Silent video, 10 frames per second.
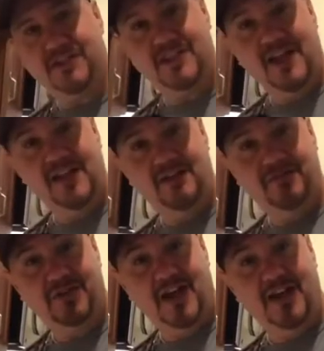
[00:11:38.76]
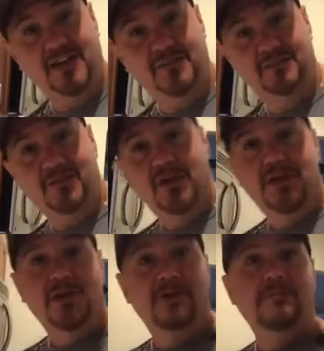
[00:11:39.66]
is Italian frittata.
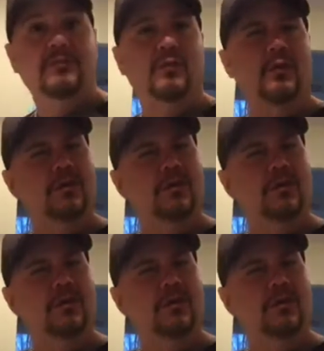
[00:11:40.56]
What